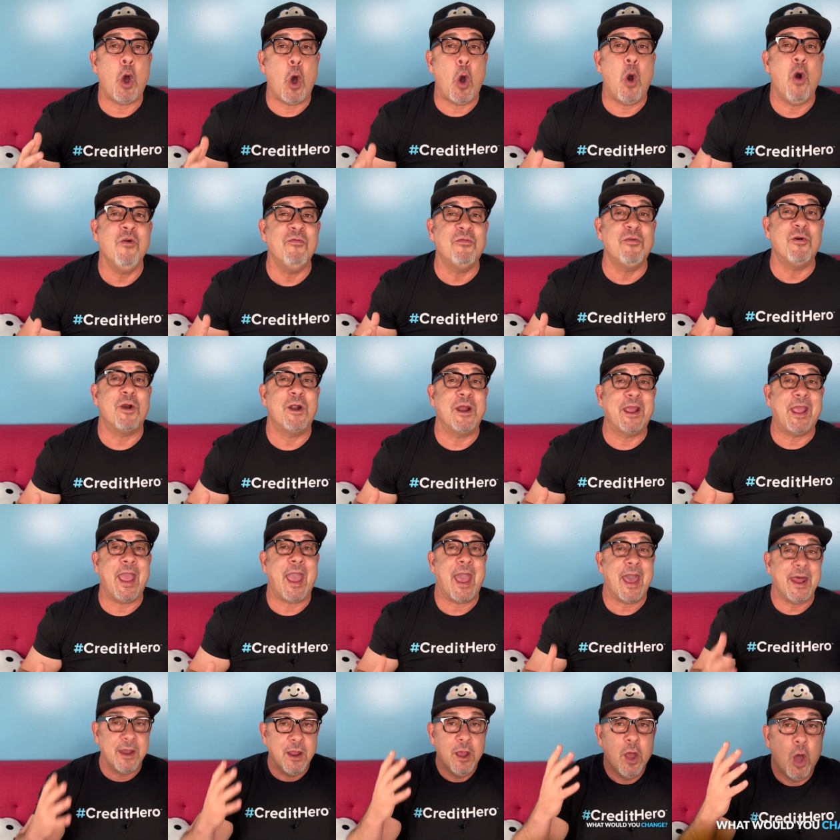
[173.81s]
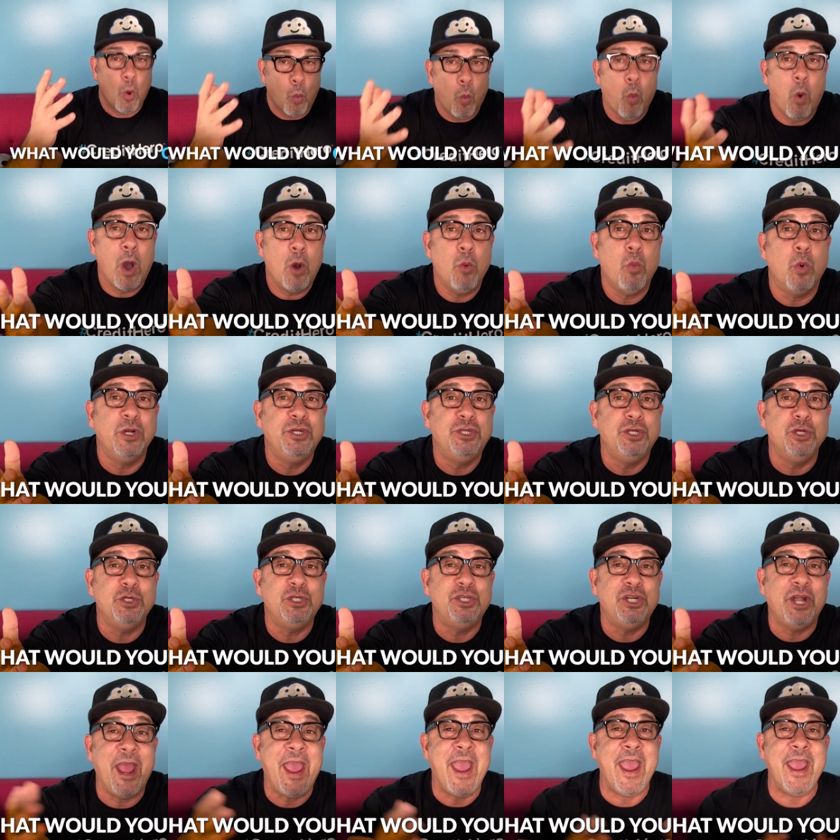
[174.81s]
over again, what would you
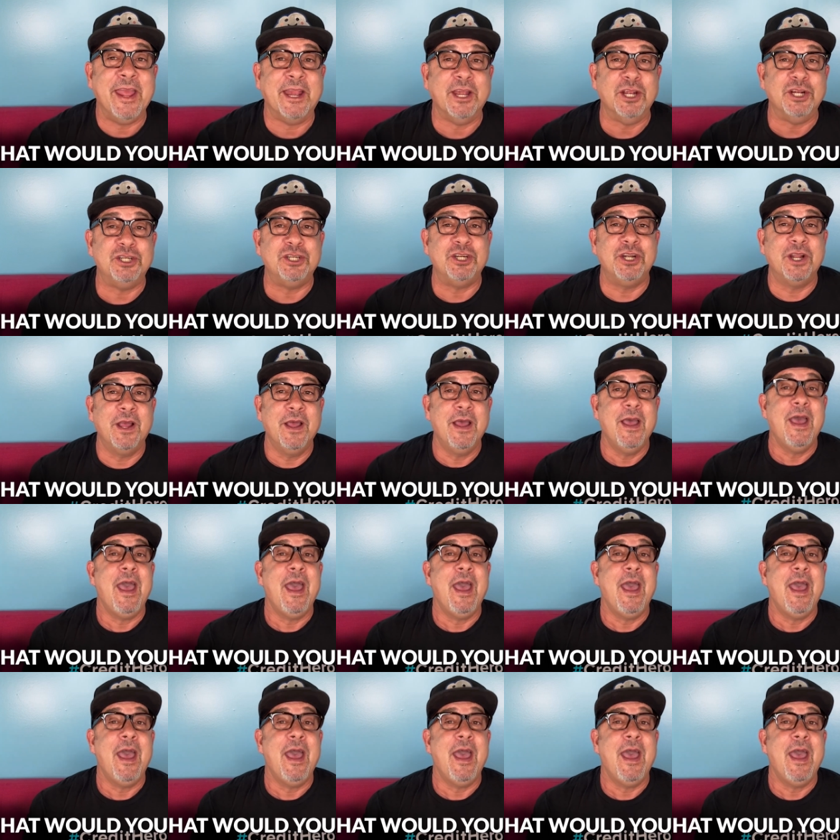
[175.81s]
change?